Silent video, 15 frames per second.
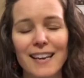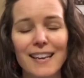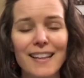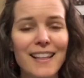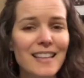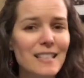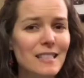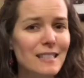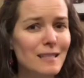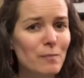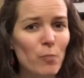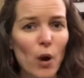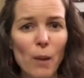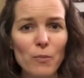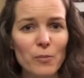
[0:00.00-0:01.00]
Now that's
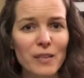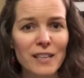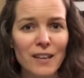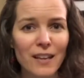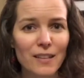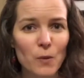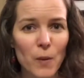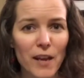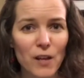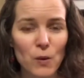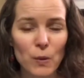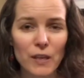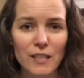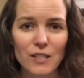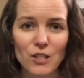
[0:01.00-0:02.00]
probably not the way you
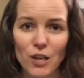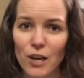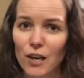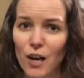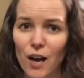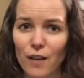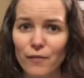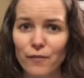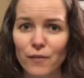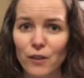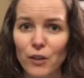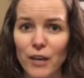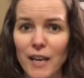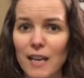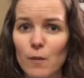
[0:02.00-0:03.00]
want to start off
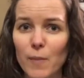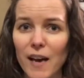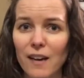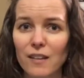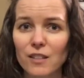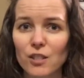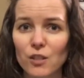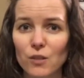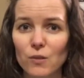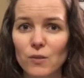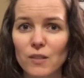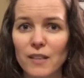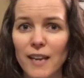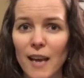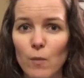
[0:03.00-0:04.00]
learning about
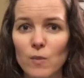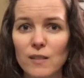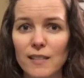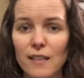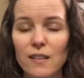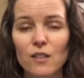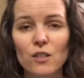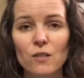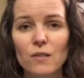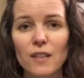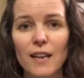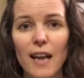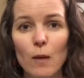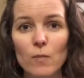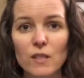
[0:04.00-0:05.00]
shoes on Am selling shoes
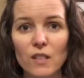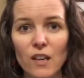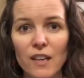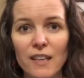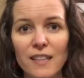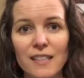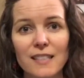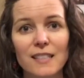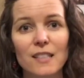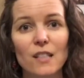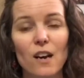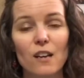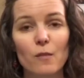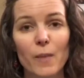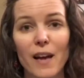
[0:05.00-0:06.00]
on Amazon is to
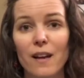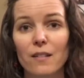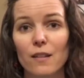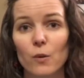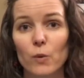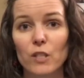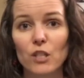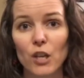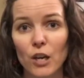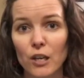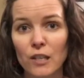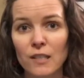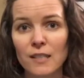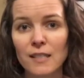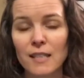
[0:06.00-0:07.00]
talk about the
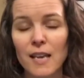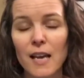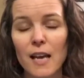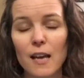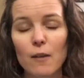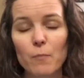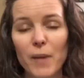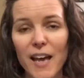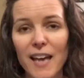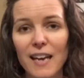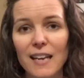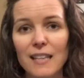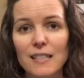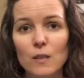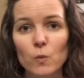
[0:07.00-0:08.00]
returns,
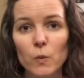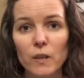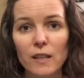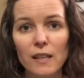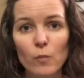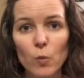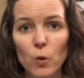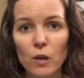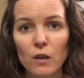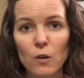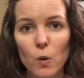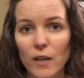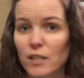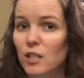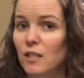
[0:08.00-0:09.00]
but it's a really important
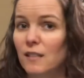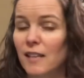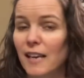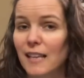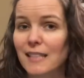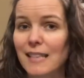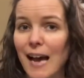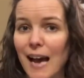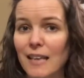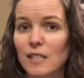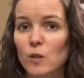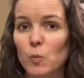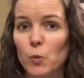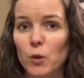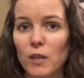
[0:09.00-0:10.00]
question that gets
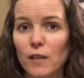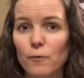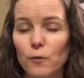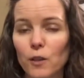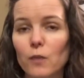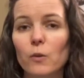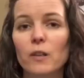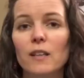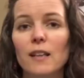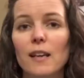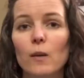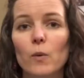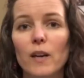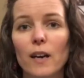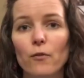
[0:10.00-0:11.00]
asked pretty
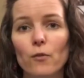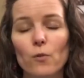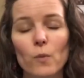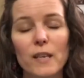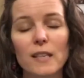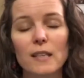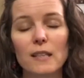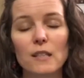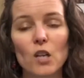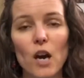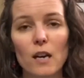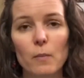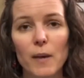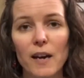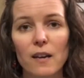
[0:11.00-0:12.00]
frequently whenever we
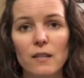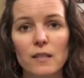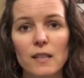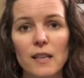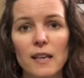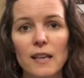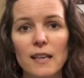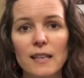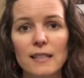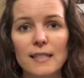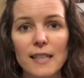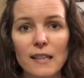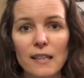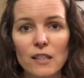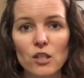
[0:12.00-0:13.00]
talk about
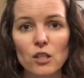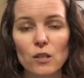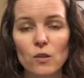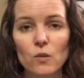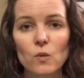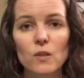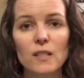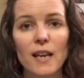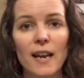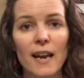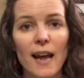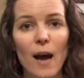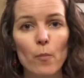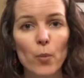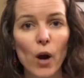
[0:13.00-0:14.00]
selling shoes and
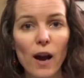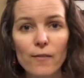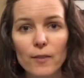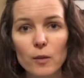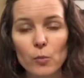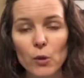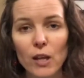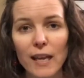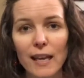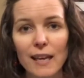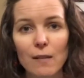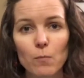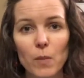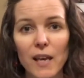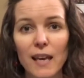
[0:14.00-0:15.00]
how profitable it
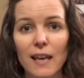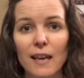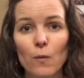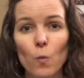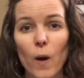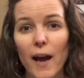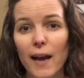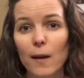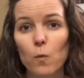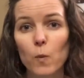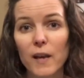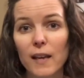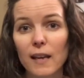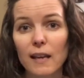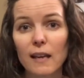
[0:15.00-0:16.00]
can be and why
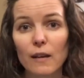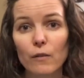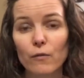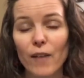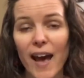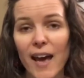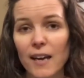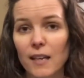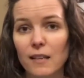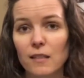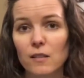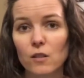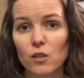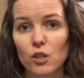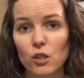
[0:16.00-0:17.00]
we have added
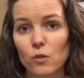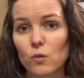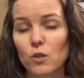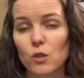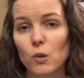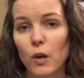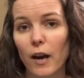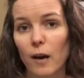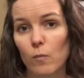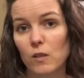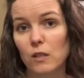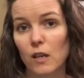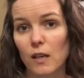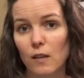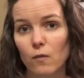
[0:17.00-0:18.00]
shoes to our
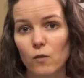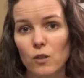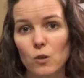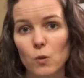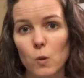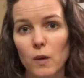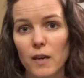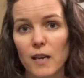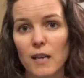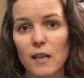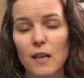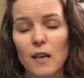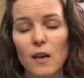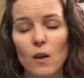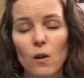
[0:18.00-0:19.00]
Amazon inventory
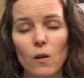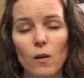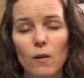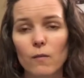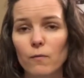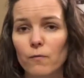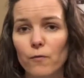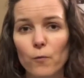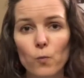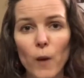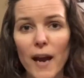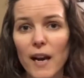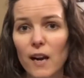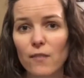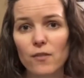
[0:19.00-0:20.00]

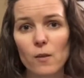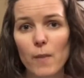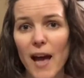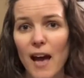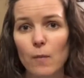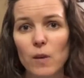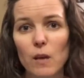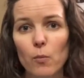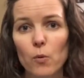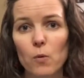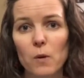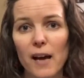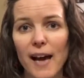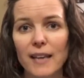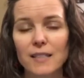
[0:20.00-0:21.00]
right off the bat, people
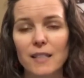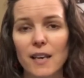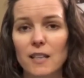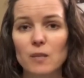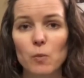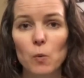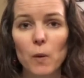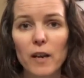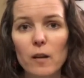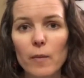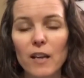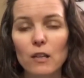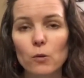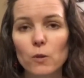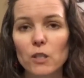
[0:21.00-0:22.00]
will ask us, but what
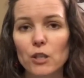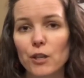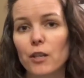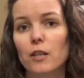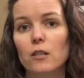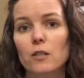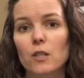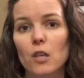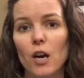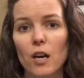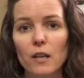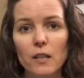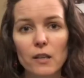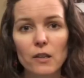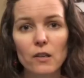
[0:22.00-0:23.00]
about the returns?
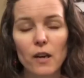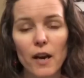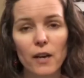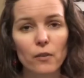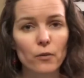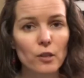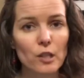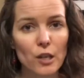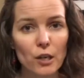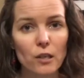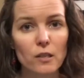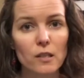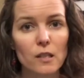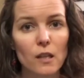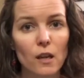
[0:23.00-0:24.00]
Aren't there a lot of
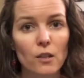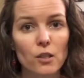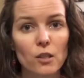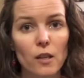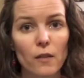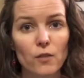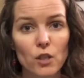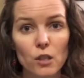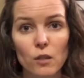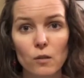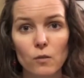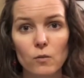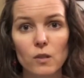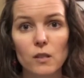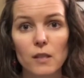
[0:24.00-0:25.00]
returns on, of
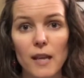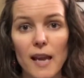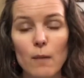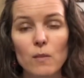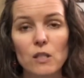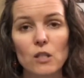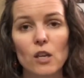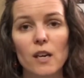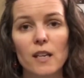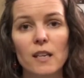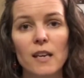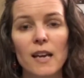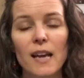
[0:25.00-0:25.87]
shoes to Amazon?